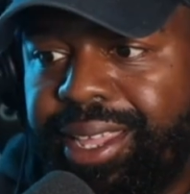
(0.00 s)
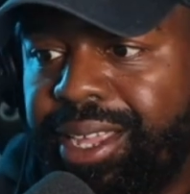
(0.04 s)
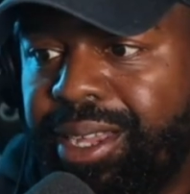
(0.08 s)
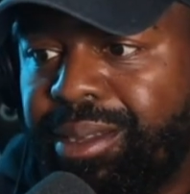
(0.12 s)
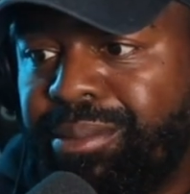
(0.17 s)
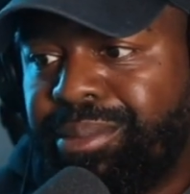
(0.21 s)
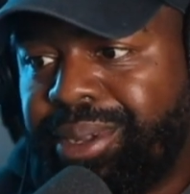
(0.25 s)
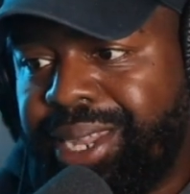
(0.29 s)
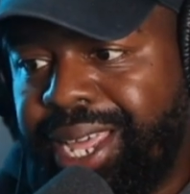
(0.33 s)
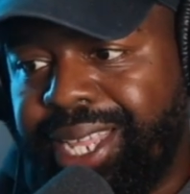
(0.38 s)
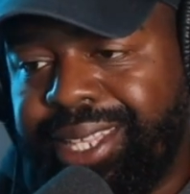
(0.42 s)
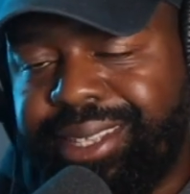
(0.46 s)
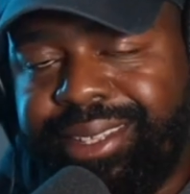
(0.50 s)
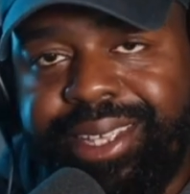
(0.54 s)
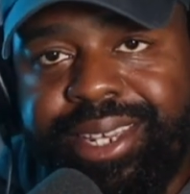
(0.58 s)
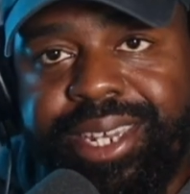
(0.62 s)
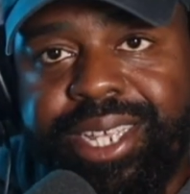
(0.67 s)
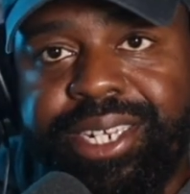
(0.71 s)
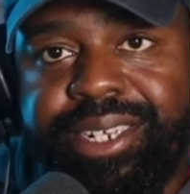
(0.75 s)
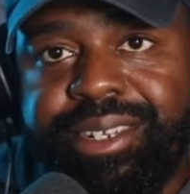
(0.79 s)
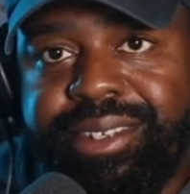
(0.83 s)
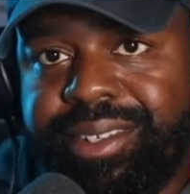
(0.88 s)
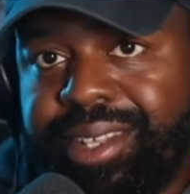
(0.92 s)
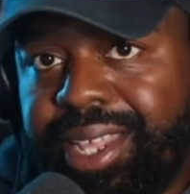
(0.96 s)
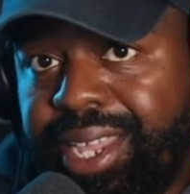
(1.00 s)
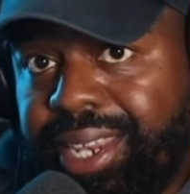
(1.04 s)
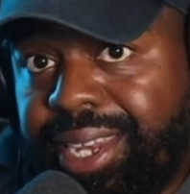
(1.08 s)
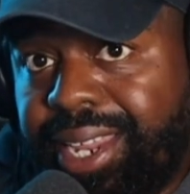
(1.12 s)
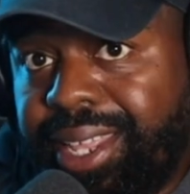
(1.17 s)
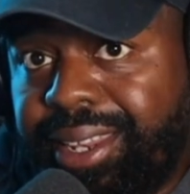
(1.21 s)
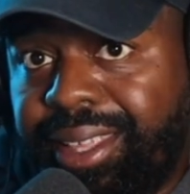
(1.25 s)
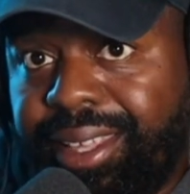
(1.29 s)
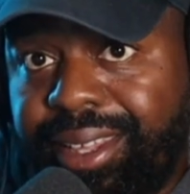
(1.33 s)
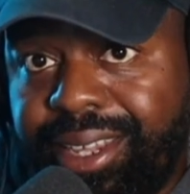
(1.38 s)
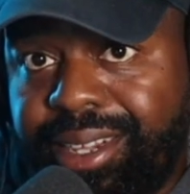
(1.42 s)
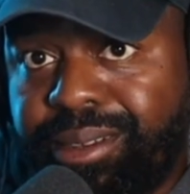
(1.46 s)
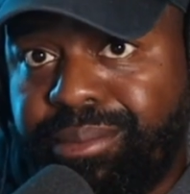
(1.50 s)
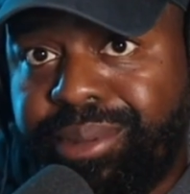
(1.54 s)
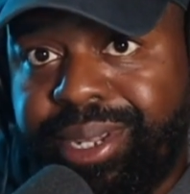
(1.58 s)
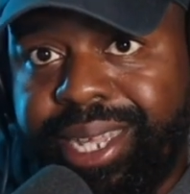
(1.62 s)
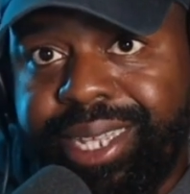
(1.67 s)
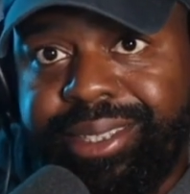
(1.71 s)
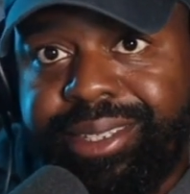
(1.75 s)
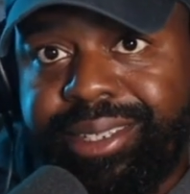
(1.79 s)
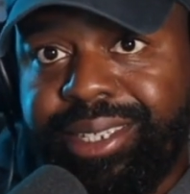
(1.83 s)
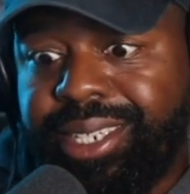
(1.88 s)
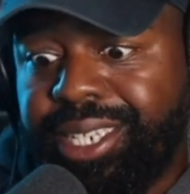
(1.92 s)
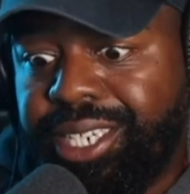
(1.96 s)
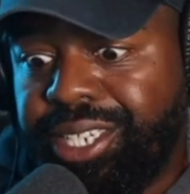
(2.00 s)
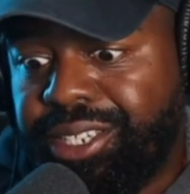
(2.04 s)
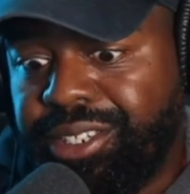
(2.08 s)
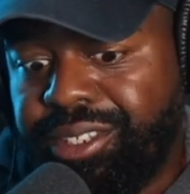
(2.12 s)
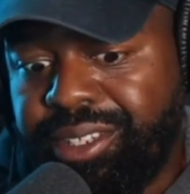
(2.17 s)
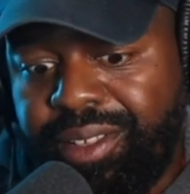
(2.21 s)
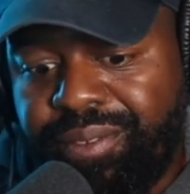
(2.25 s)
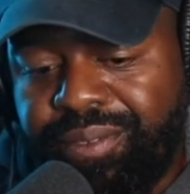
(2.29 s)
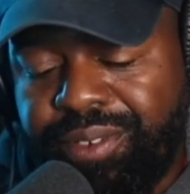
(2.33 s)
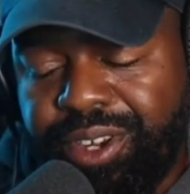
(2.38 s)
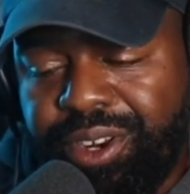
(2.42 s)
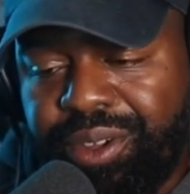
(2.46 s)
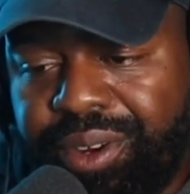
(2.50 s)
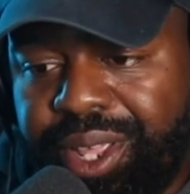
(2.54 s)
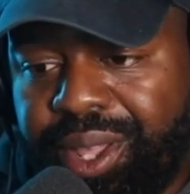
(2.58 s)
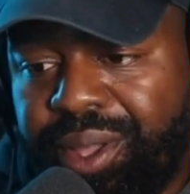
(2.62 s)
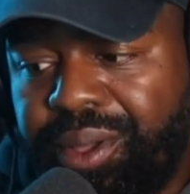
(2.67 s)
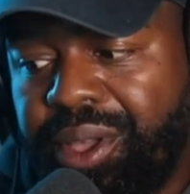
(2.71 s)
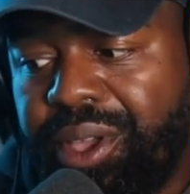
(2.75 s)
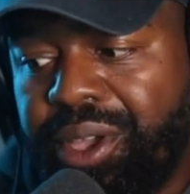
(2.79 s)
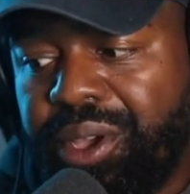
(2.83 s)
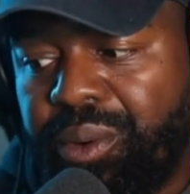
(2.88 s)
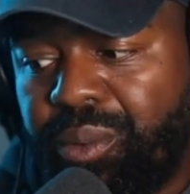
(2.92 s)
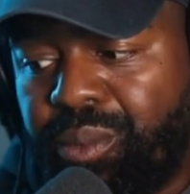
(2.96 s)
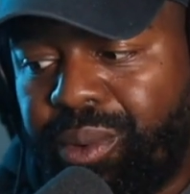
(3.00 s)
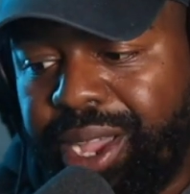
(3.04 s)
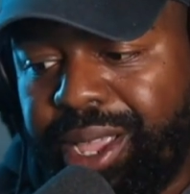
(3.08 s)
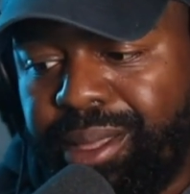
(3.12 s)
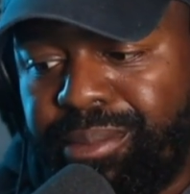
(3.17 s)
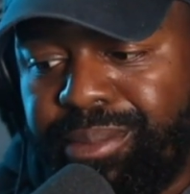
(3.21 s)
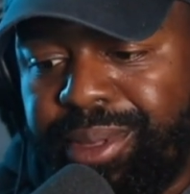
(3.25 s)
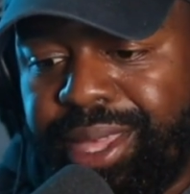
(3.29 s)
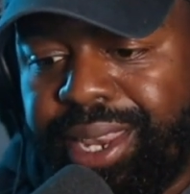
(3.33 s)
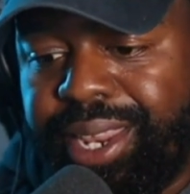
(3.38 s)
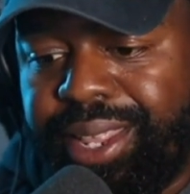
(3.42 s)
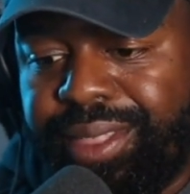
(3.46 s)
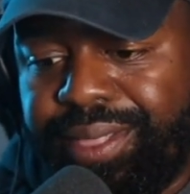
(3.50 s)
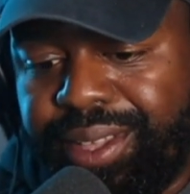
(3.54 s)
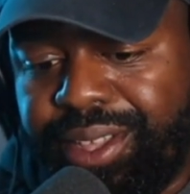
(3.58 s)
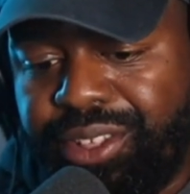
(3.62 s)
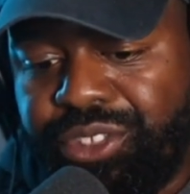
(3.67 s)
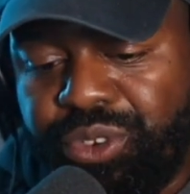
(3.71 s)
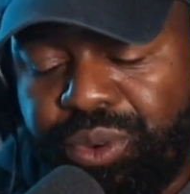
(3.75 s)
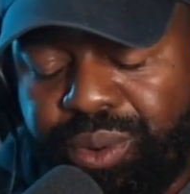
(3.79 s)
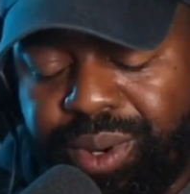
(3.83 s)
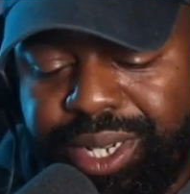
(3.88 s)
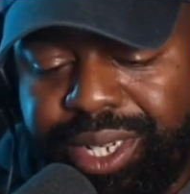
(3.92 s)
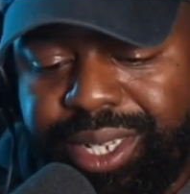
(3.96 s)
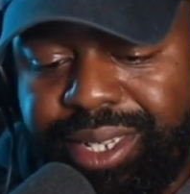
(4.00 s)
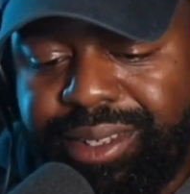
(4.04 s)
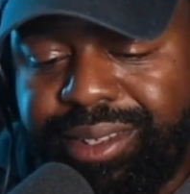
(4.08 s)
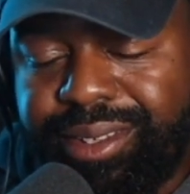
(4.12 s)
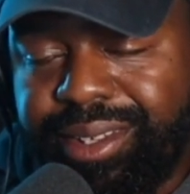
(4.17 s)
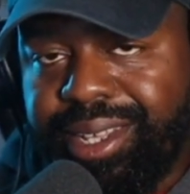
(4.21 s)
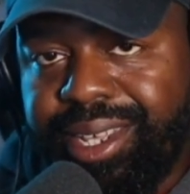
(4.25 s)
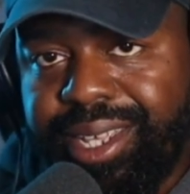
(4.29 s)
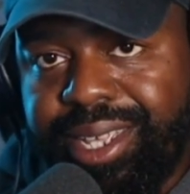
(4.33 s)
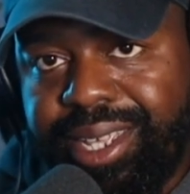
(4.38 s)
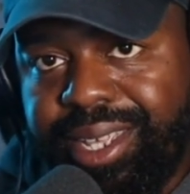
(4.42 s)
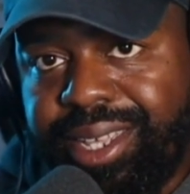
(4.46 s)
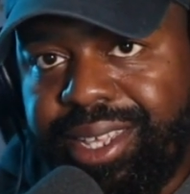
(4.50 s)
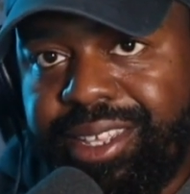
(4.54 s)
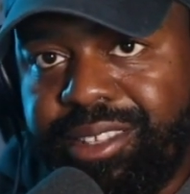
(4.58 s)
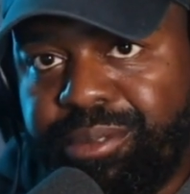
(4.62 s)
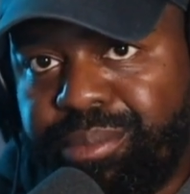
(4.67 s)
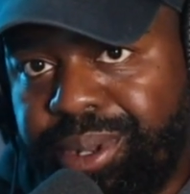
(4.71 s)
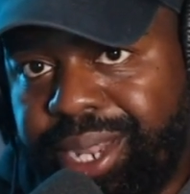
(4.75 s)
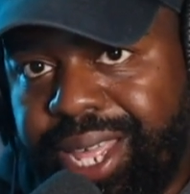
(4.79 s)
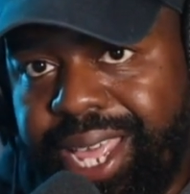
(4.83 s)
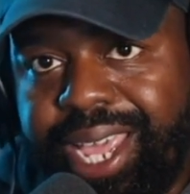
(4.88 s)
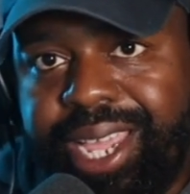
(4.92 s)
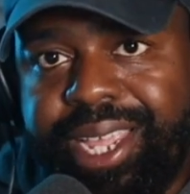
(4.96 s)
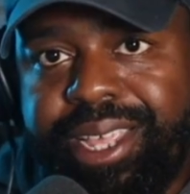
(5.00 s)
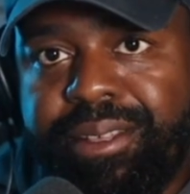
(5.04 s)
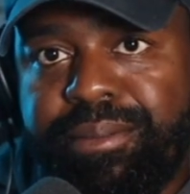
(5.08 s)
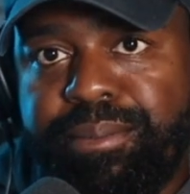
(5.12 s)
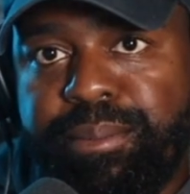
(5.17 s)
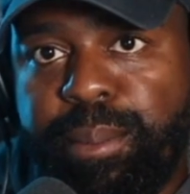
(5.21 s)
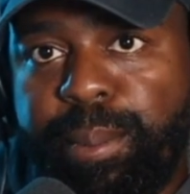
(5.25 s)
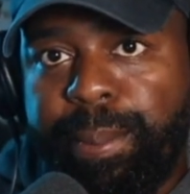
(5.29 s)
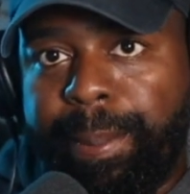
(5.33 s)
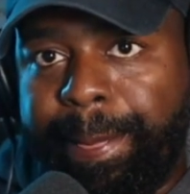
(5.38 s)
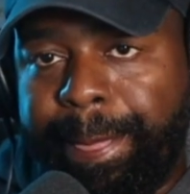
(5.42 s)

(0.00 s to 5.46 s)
Young Black Teenagers saying that the Young Black Teenagers, even though they white men in their 20s, is black.